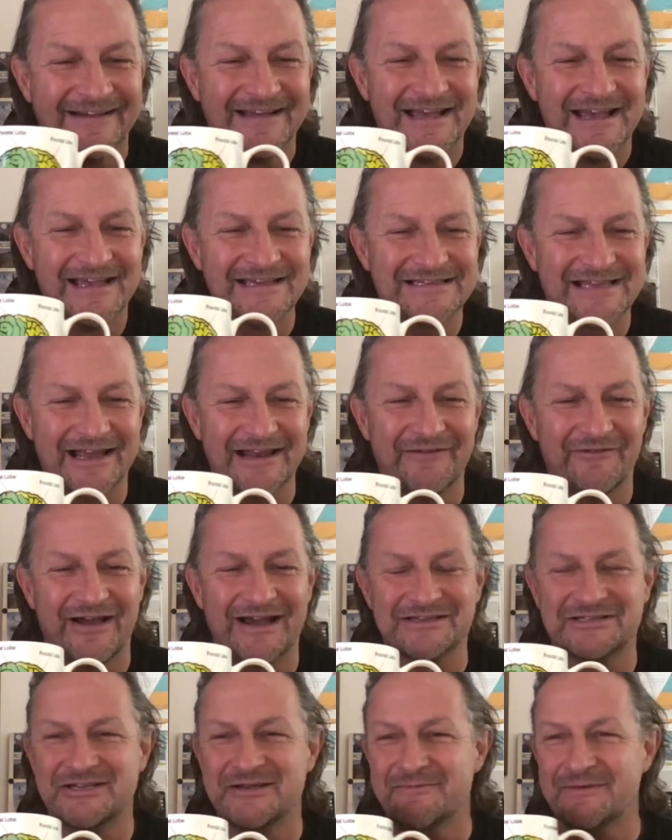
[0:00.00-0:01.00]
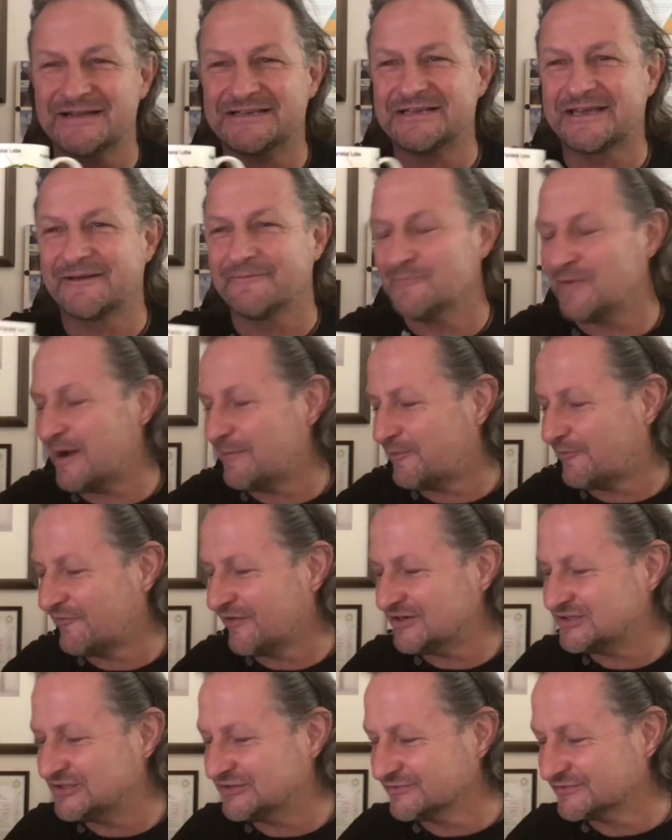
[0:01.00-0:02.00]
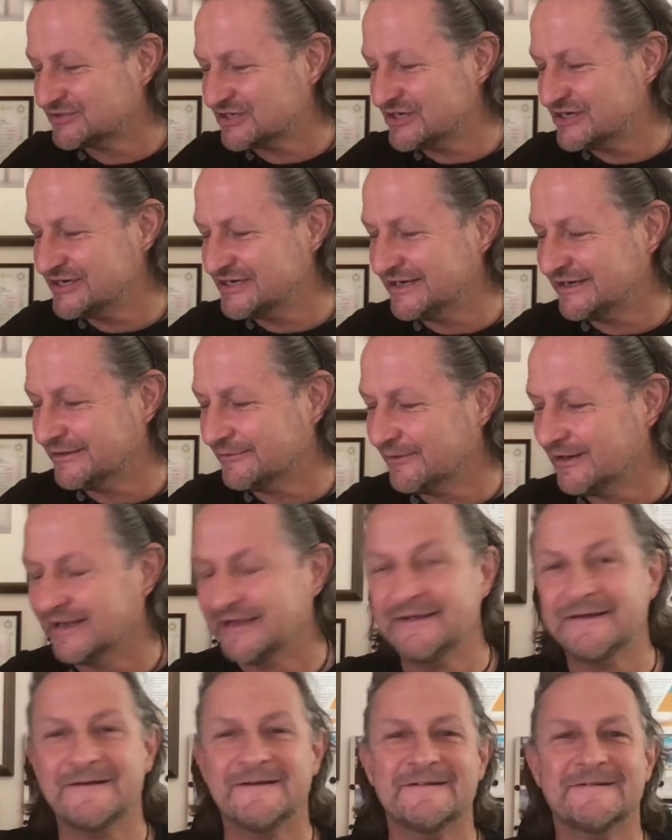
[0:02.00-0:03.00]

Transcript: It's kind of axiomatic of my professional journey in a way.